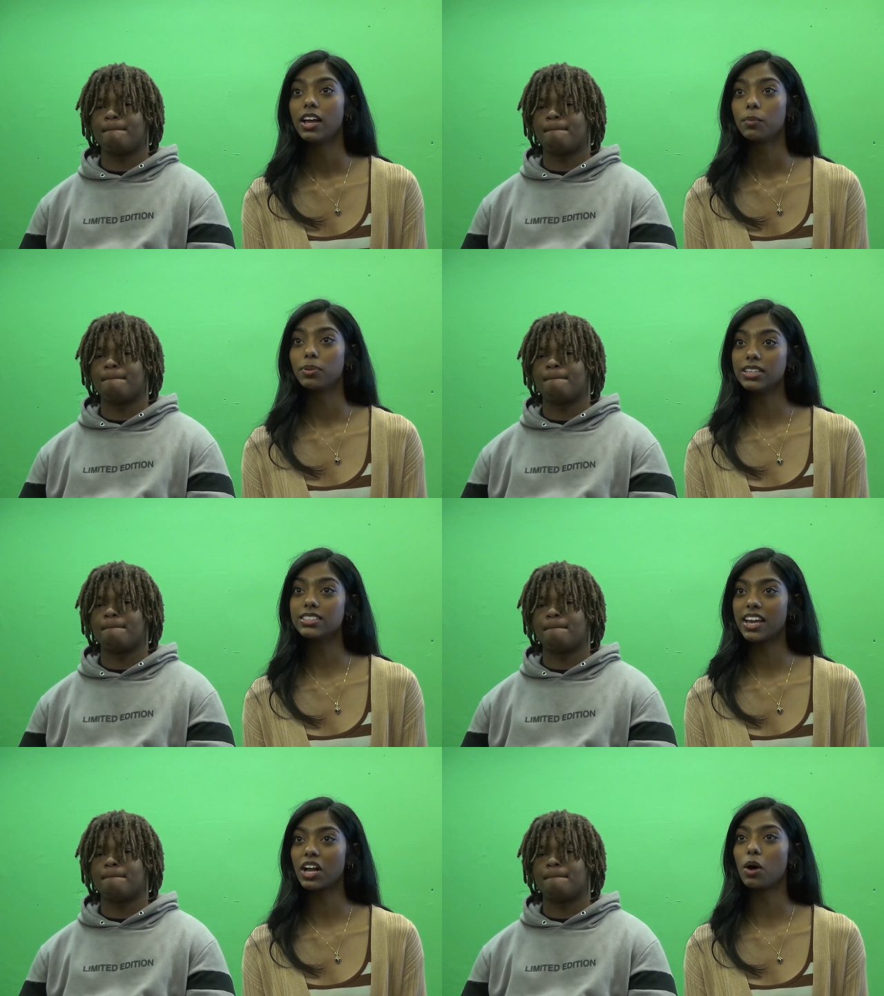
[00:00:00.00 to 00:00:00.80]
Speaker 1: Please
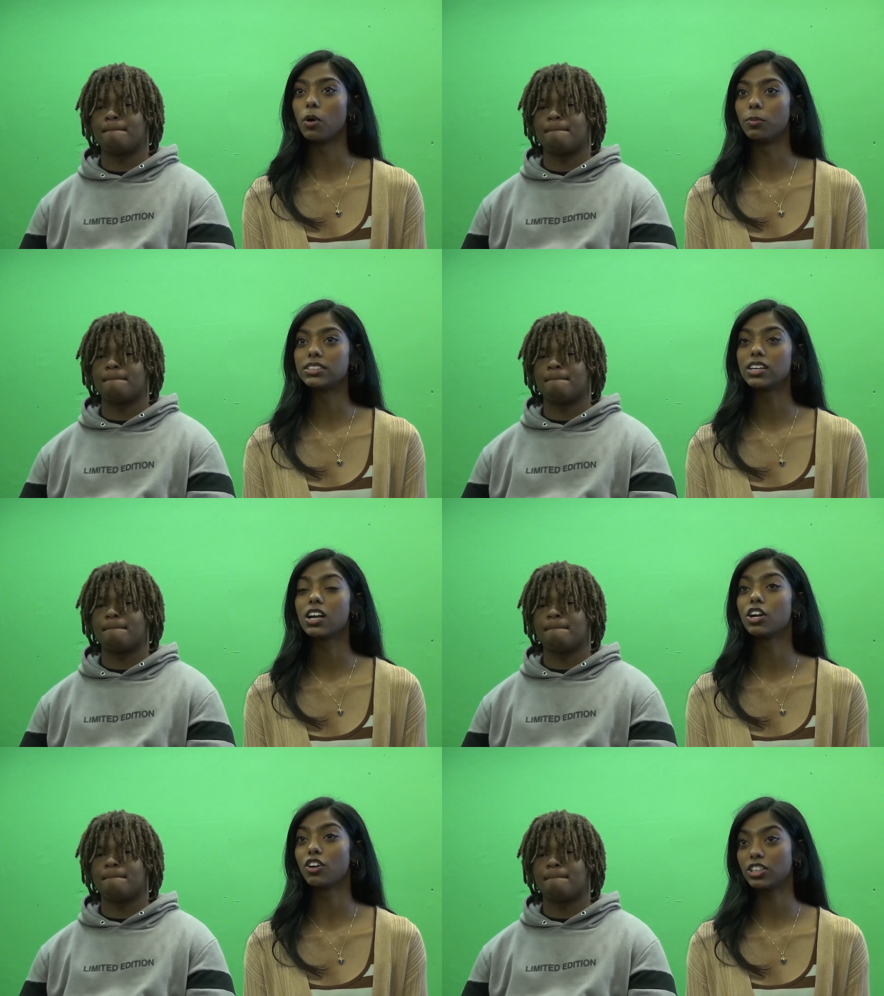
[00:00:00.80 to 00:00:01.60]
take a moment to
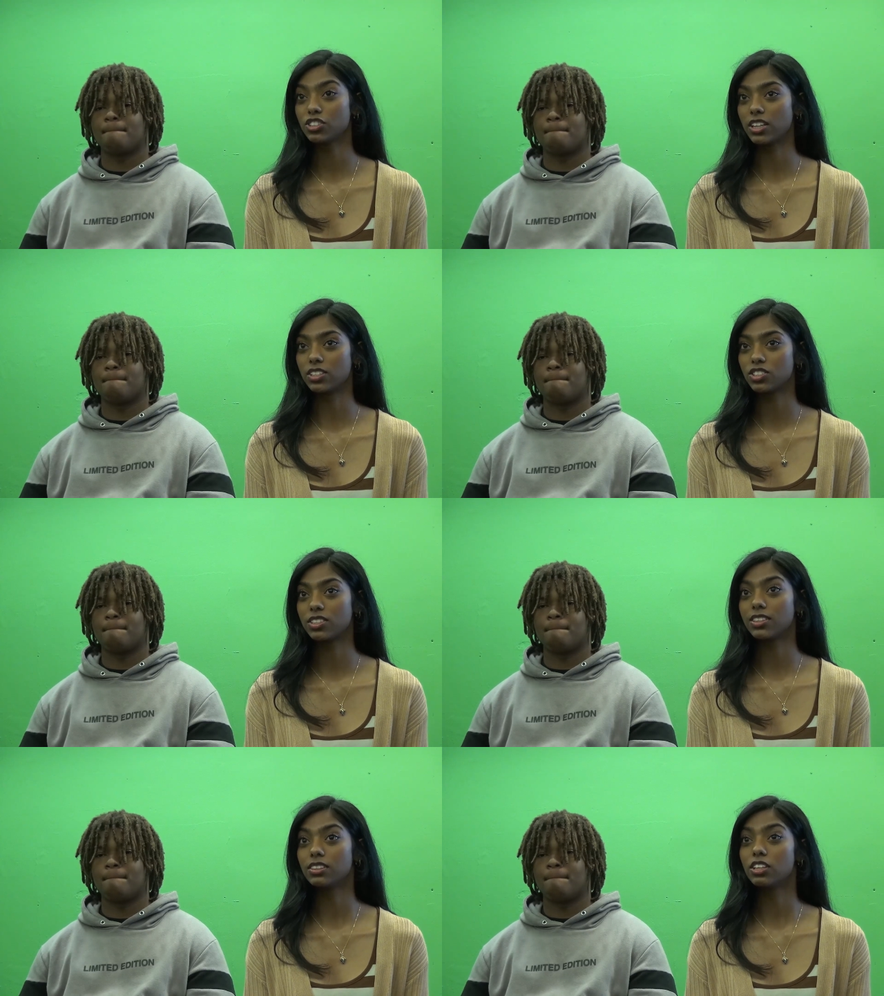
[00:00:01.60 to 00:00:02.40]
congratulate,
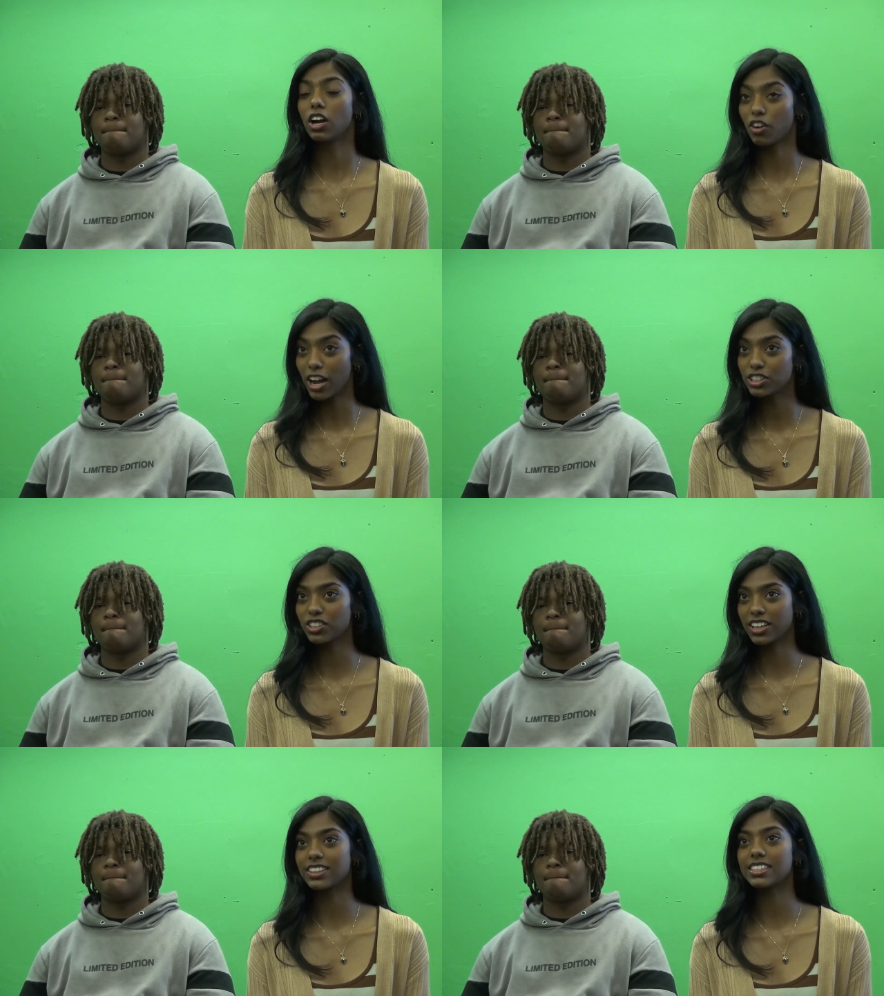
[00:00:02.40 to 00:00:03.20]

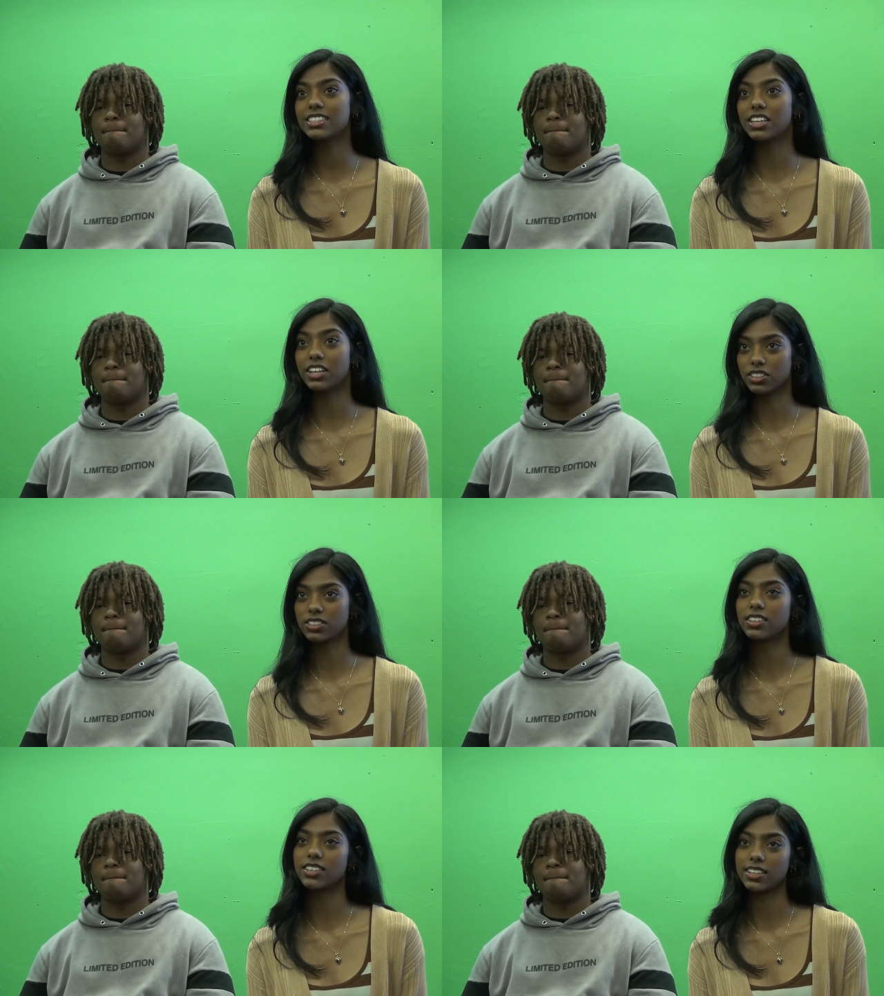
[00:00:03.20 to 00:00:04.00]
congratulate this year's
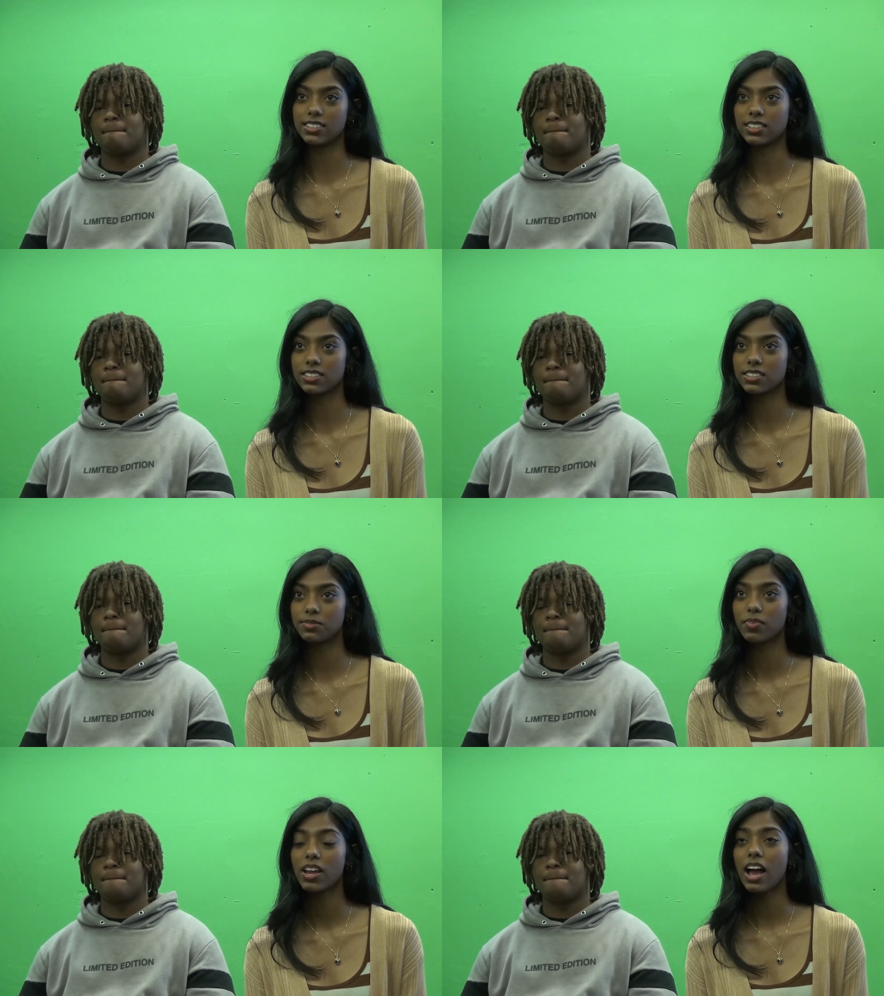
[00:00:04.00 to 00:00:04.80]
contestants.
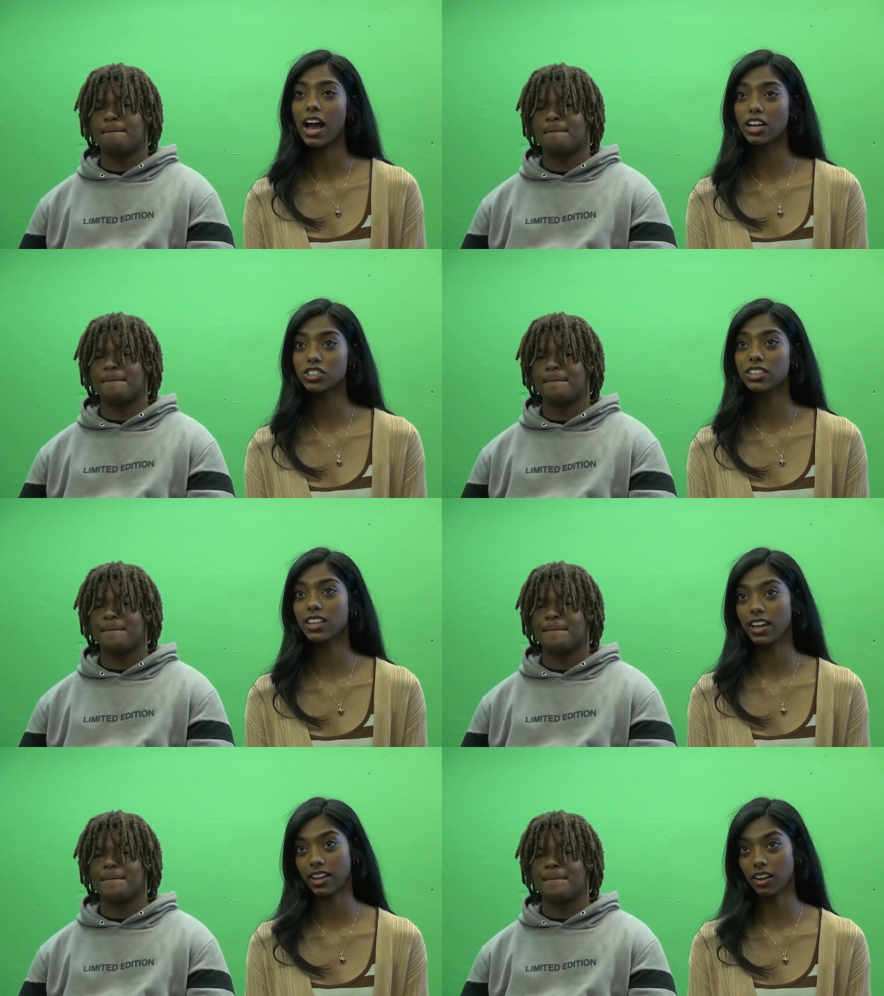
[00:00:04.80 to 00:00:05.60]
Ashley
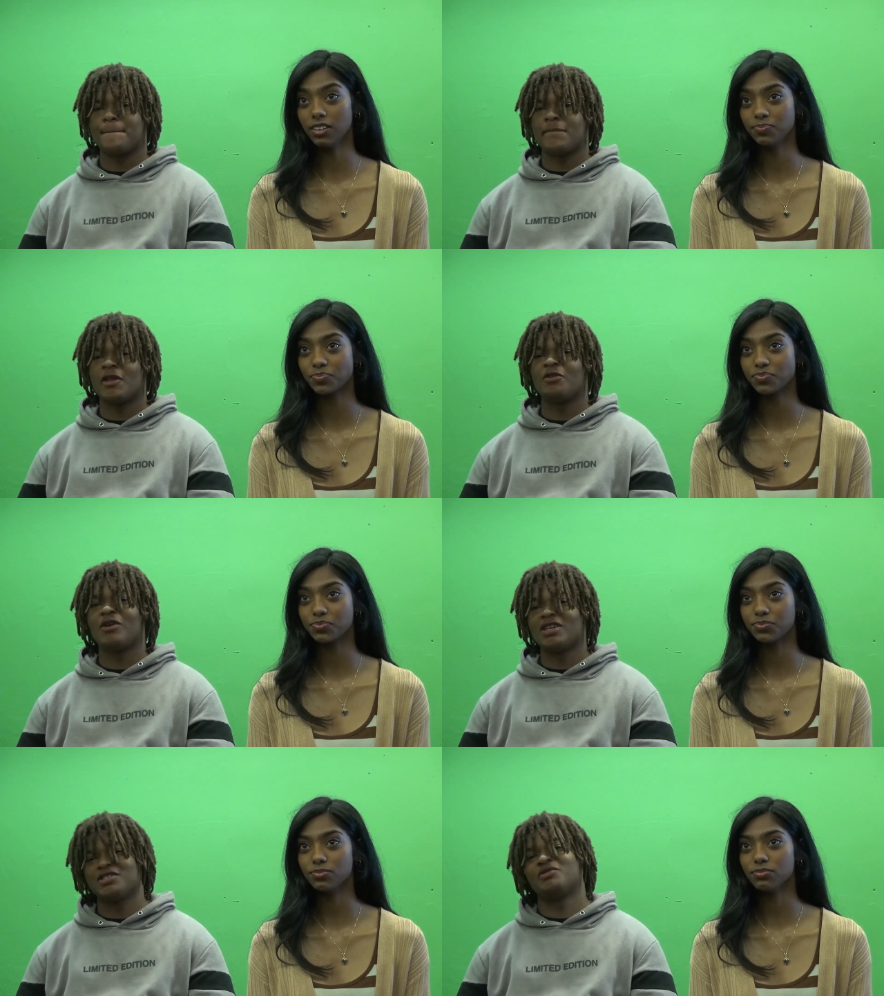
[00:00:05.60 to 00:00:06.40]
Tejera,
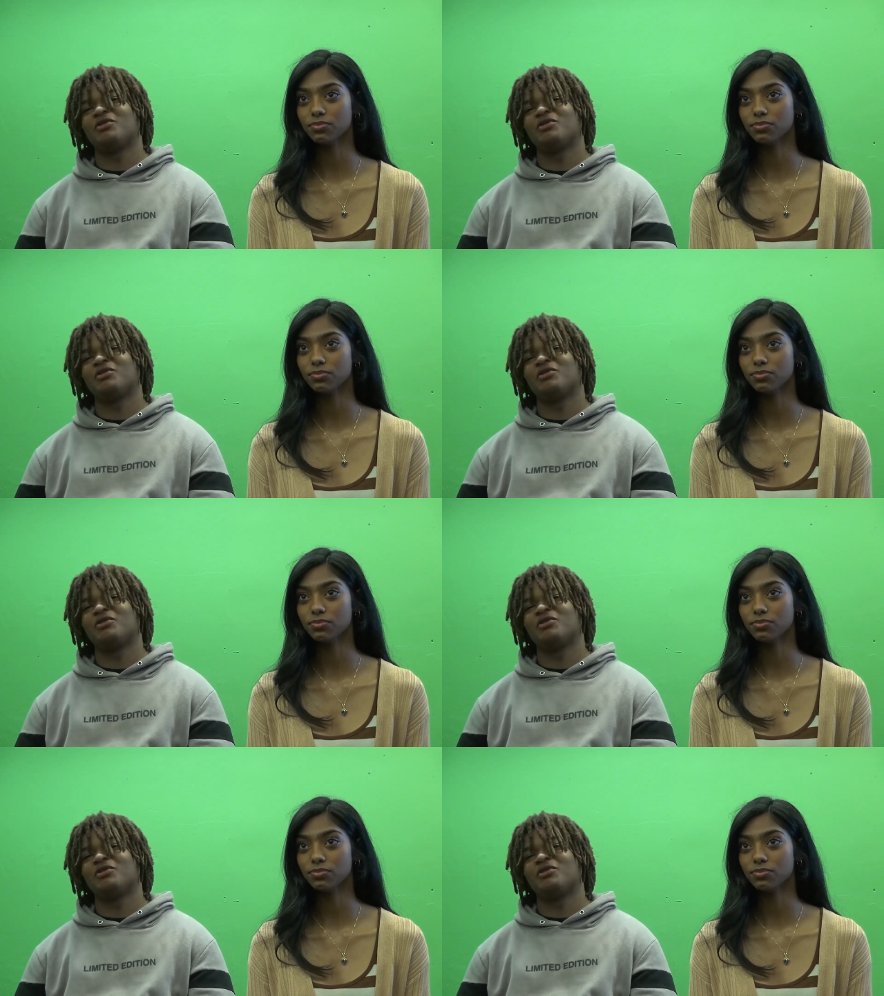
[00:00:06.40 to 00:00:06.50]
Rosalind